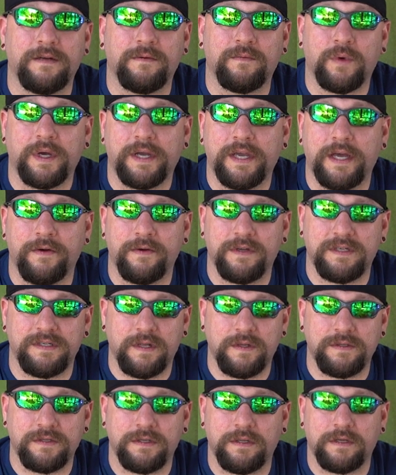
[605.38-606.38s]
and what kind of
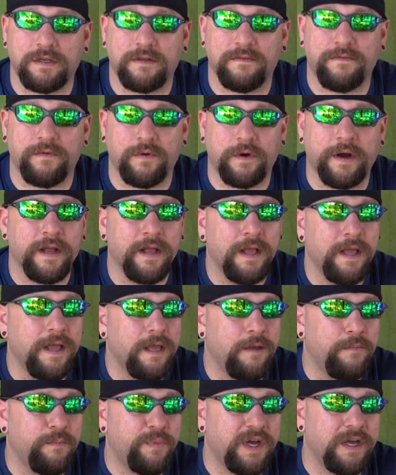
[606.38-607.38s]
results you're looking for.
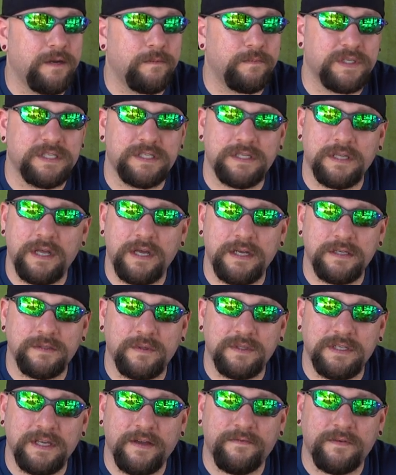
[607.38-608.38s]
But slugs
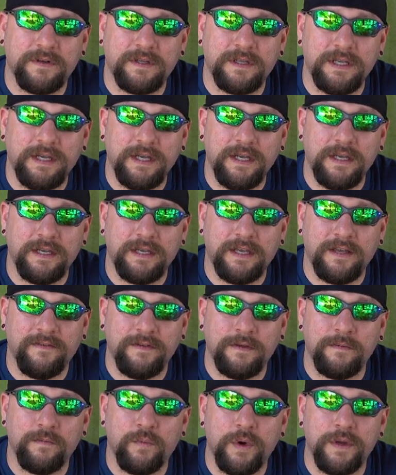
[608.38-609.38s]
will definitely give
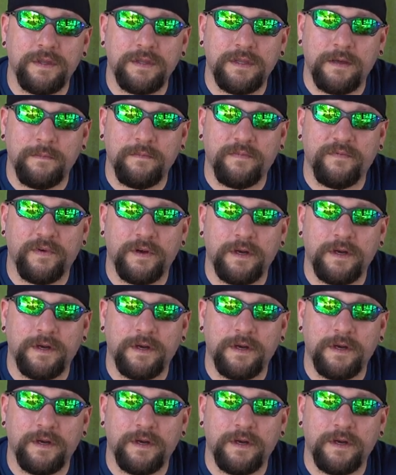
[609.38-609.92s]
you more thump for